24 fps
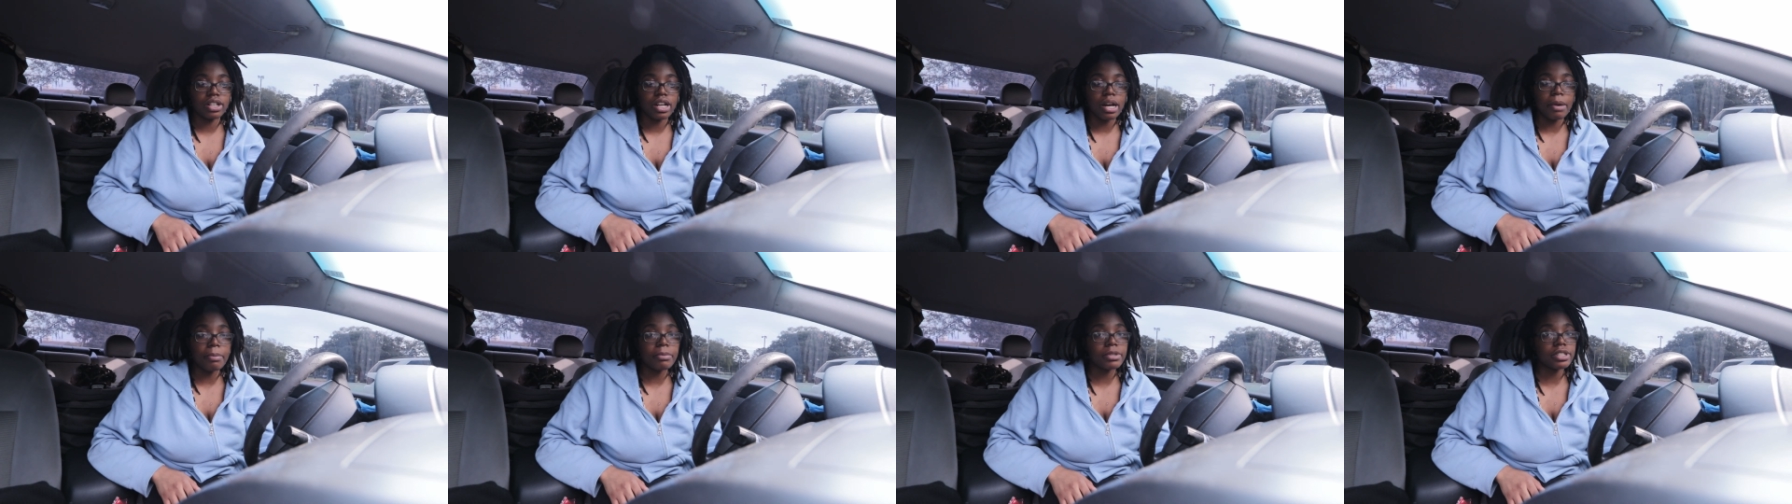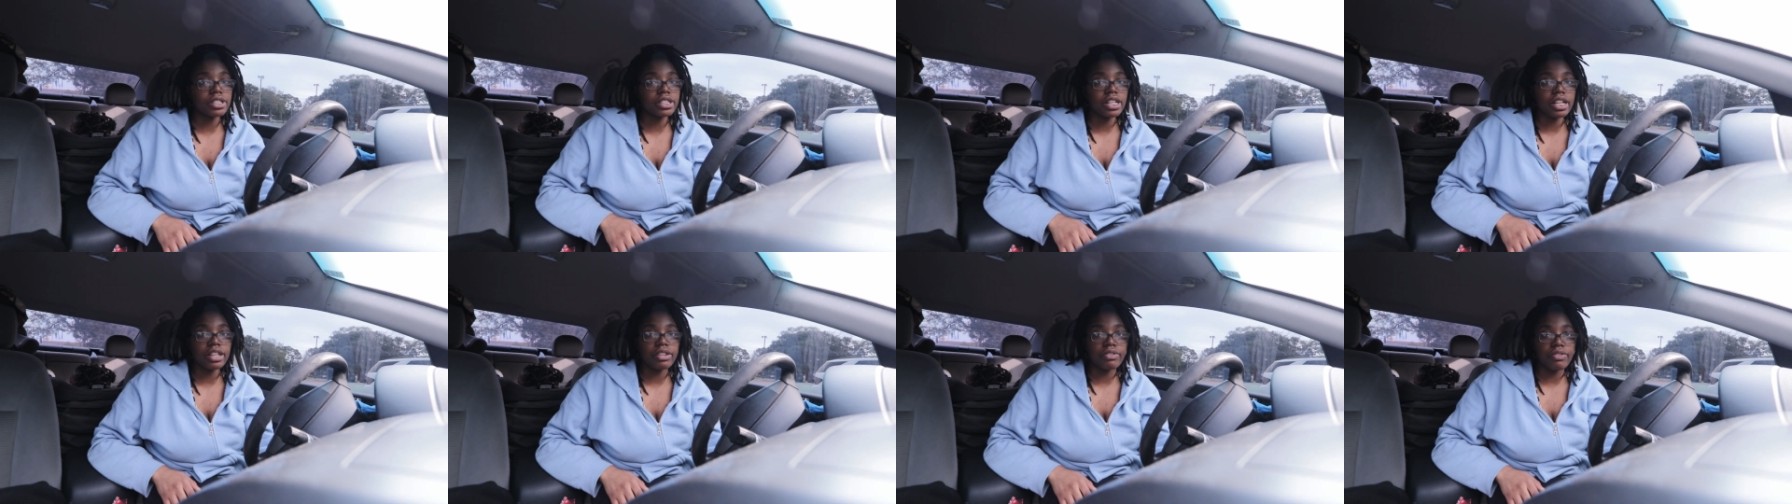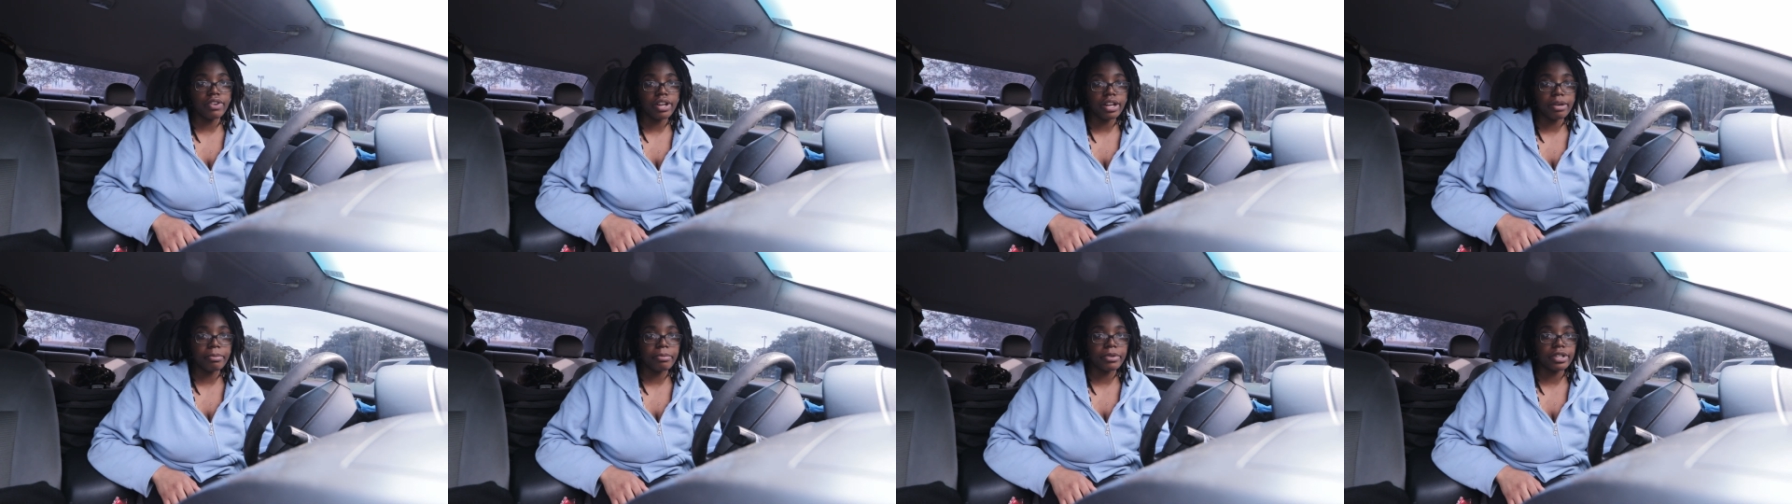I'ma just have to
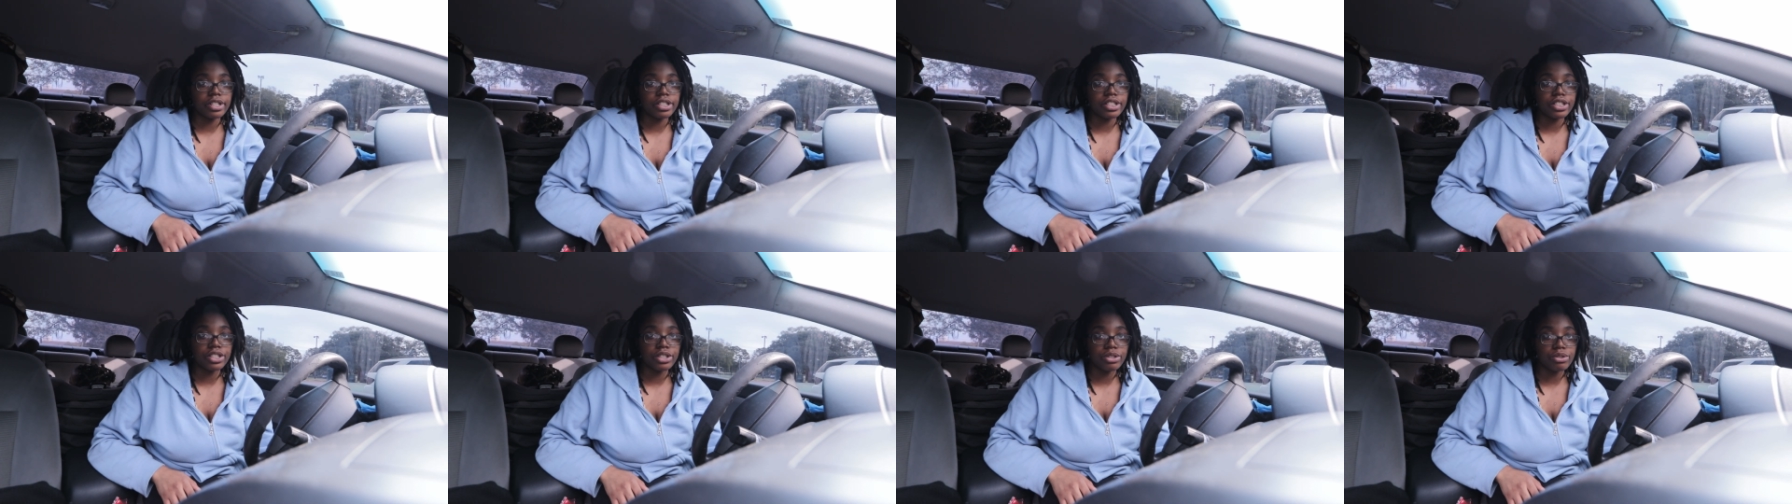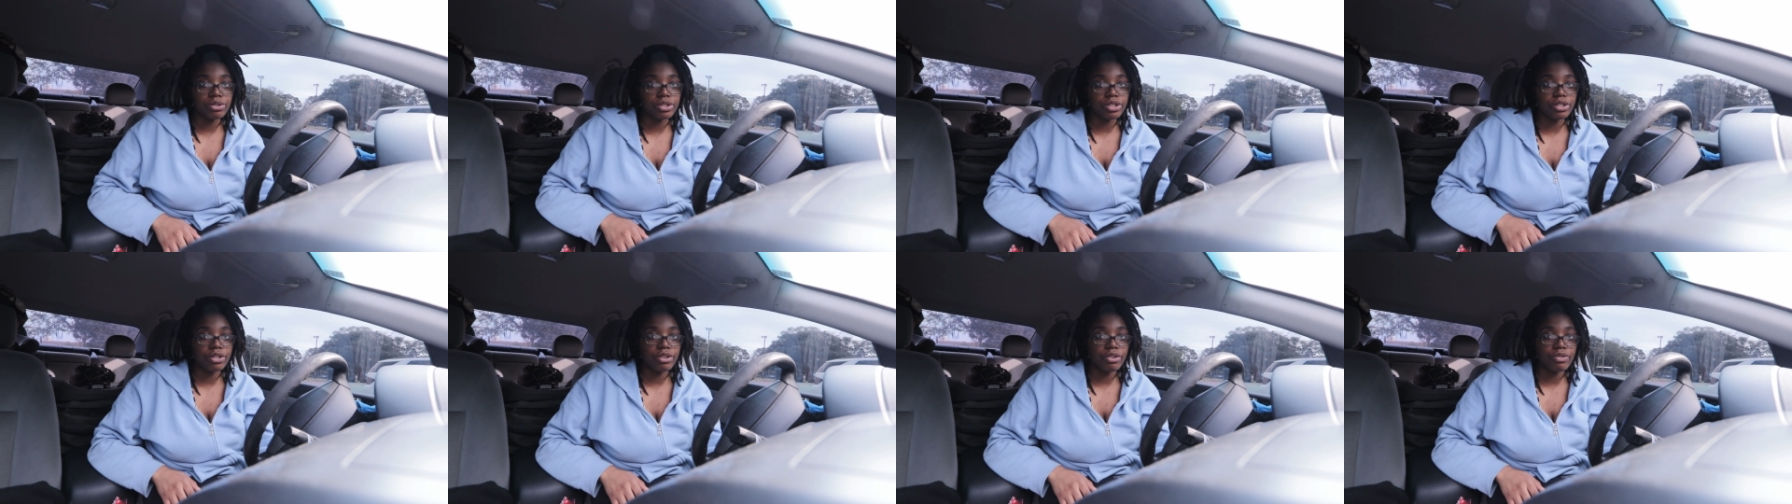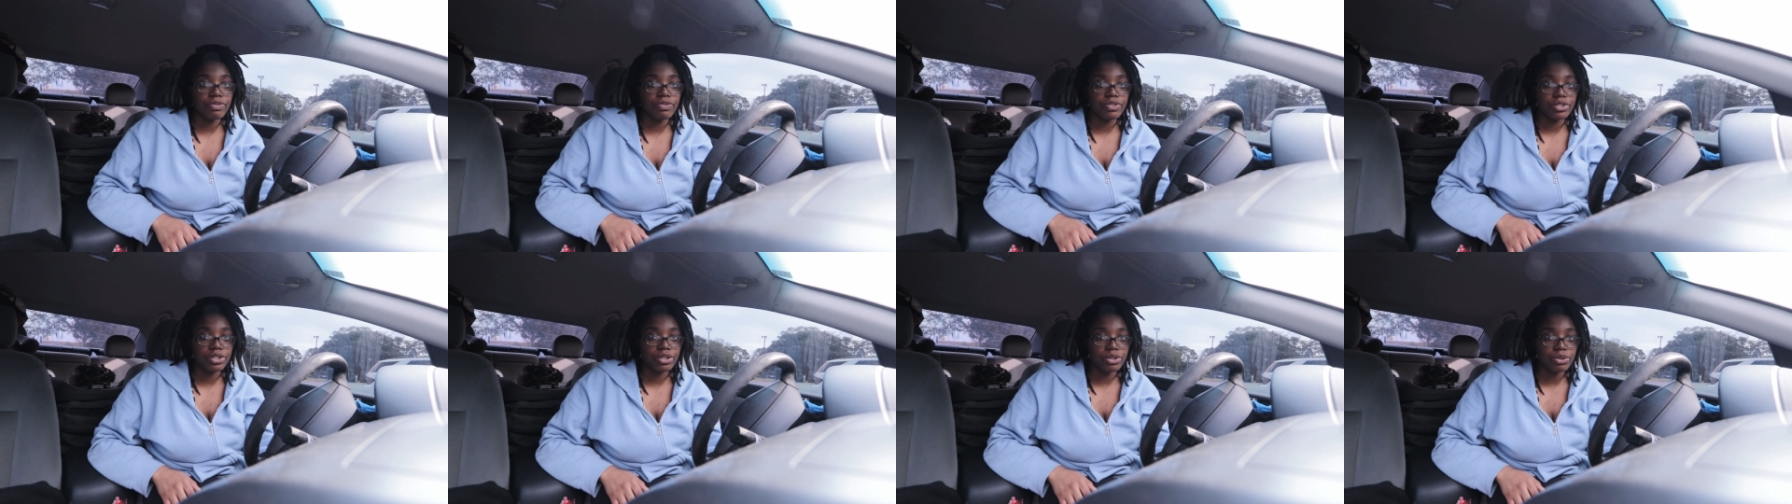write him an excuse
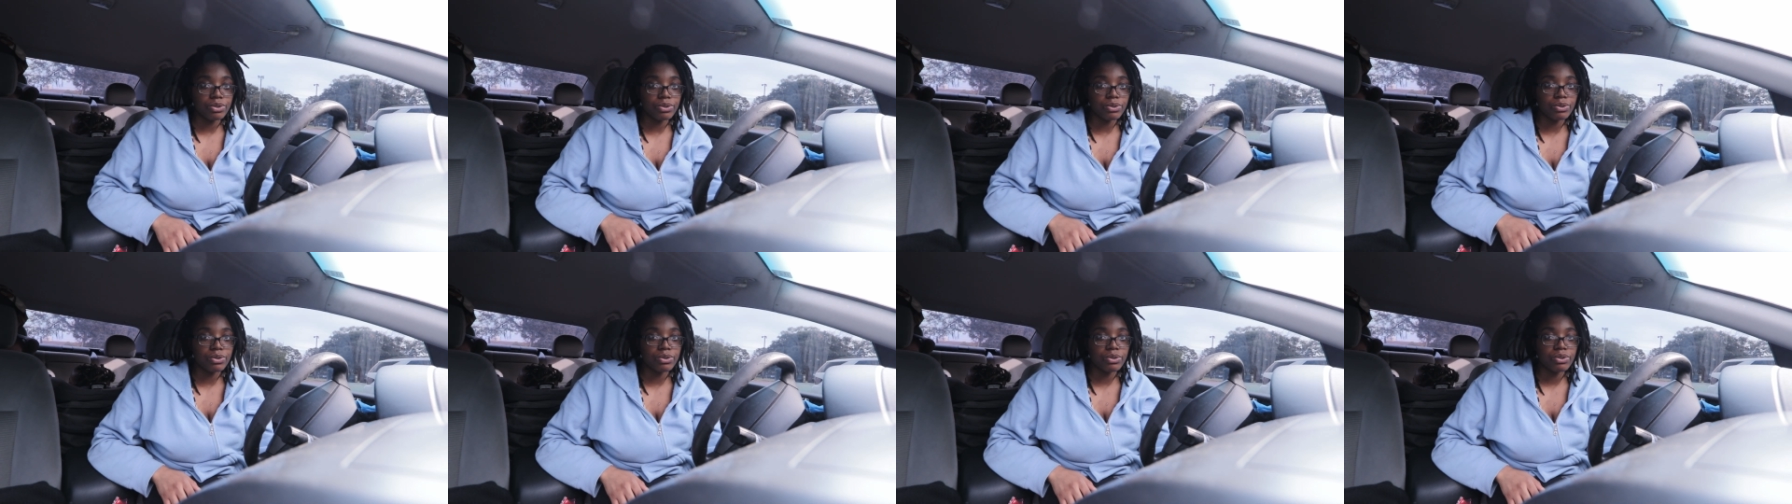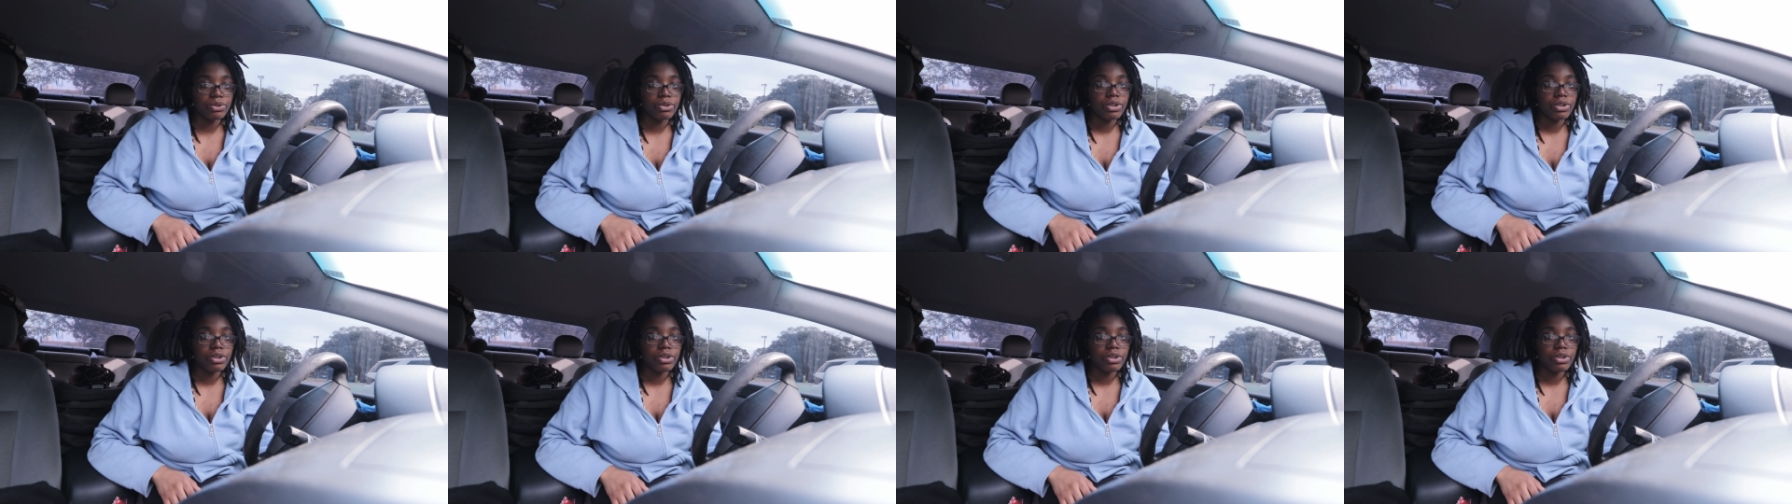note for school.